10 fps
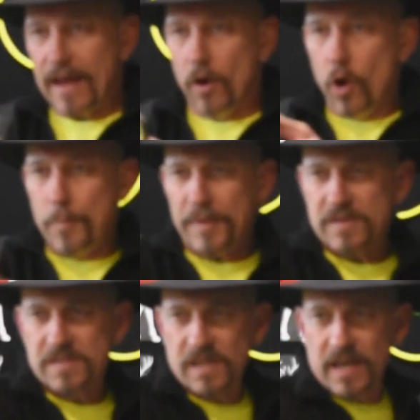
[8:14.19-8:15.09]
that
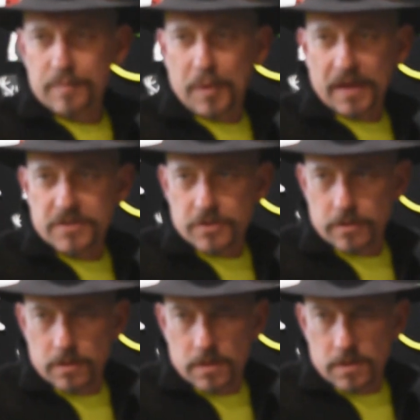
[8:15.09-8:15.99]
open sight
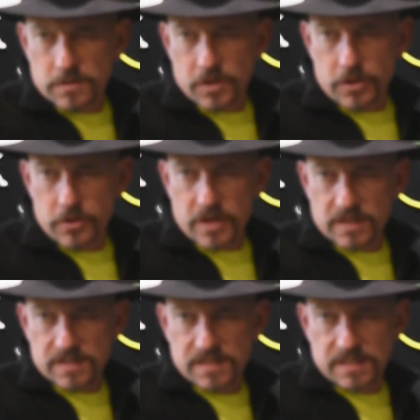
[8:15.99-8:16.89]
picture so you
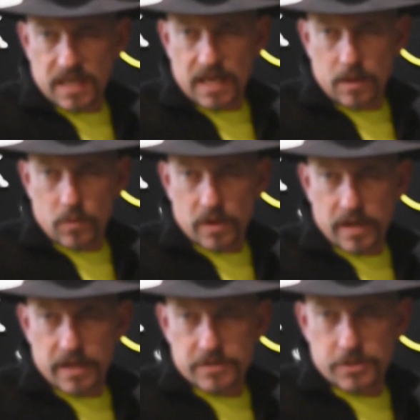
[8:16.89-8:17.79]
can see what
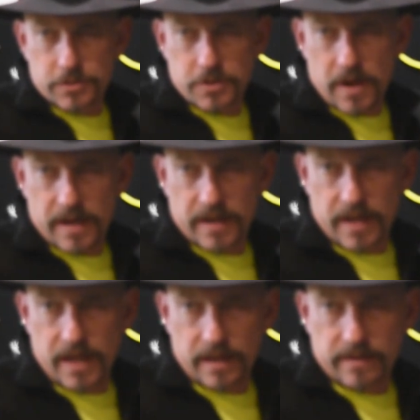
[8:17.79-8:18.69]
it is you're trying to
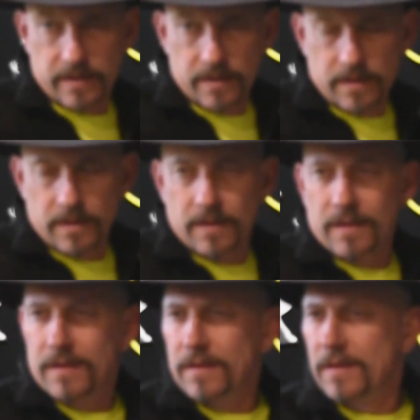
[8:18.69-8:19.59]
hit
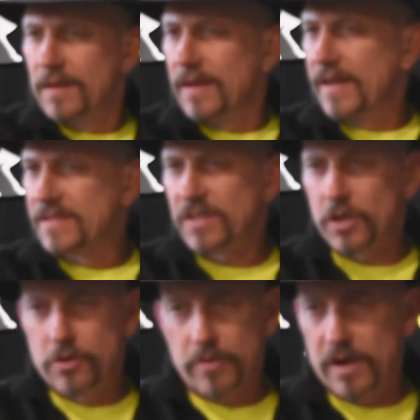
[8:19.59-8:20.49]
is
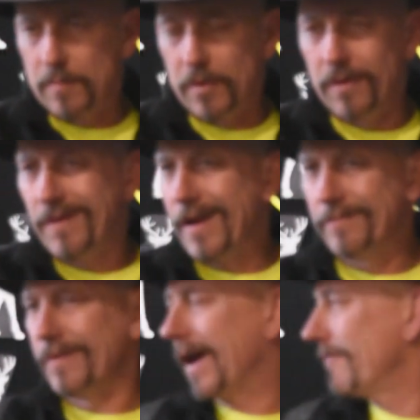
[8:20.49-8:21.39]
incredible.
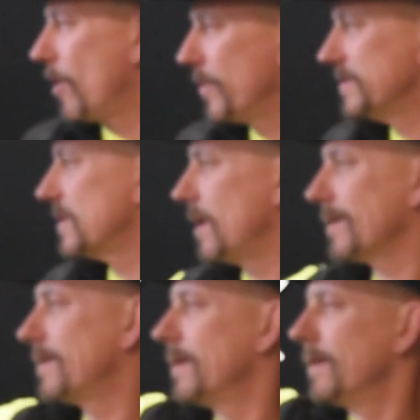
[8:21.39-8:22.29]
I've always
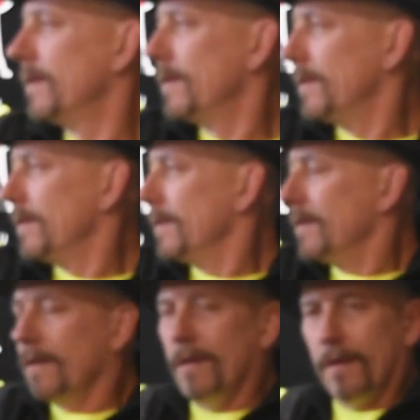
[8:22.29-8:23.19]
talked
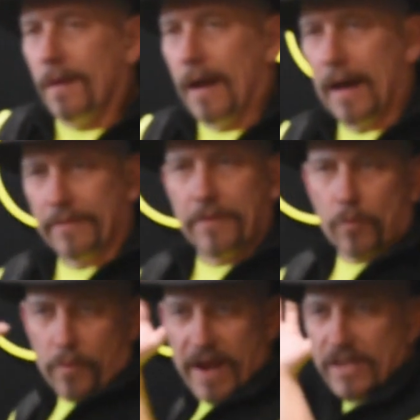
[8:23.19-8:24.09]
on the
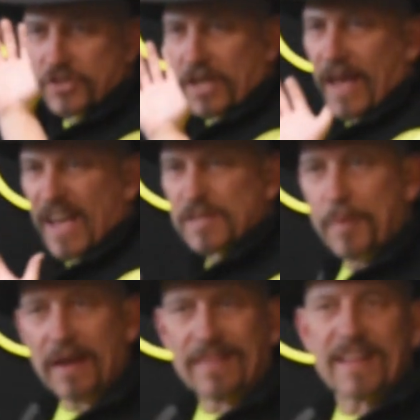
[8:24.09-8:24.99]
ranging
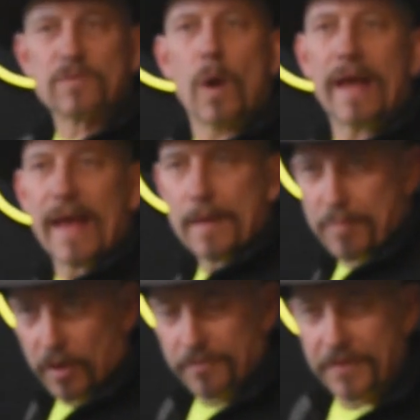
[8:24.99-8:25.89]
aspect. That's why I
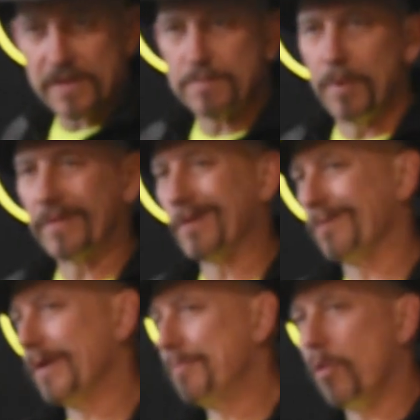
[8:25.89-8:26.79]
built this. But the
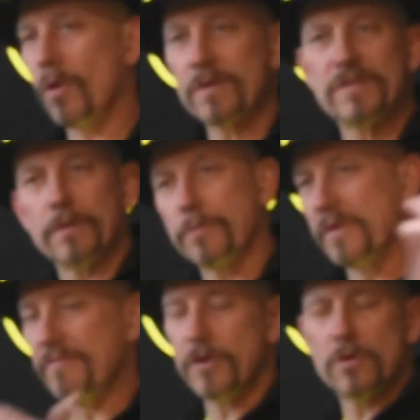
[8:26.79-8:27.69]
reports and the
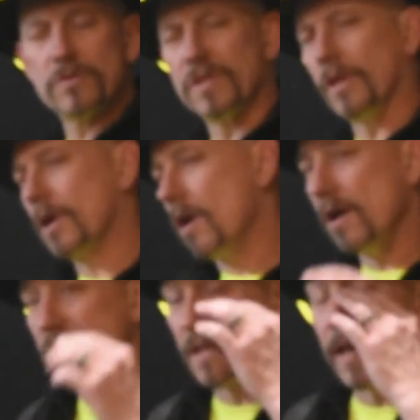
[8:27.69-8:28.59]
reviews and the
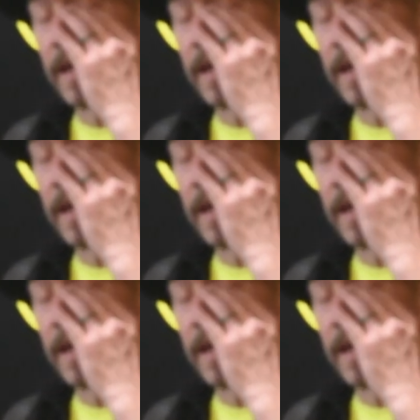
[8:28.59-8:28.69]
calls that